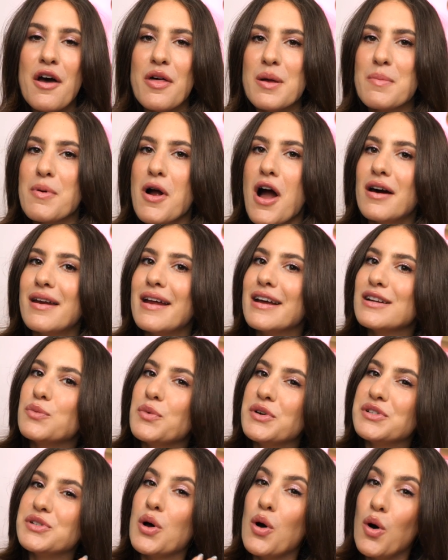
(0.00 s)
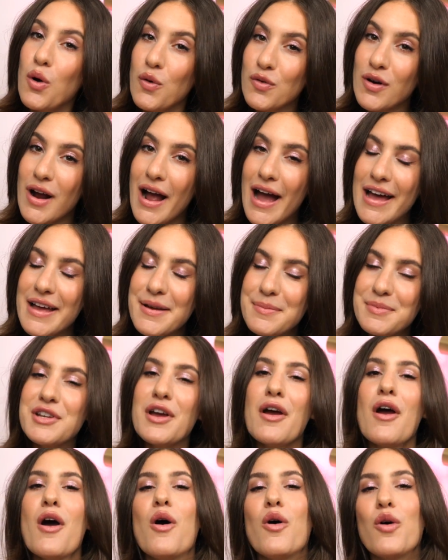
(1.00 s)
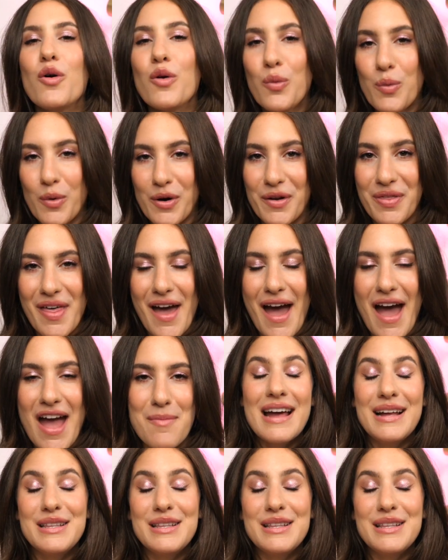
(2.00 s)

the product was overhyped or worth the hype.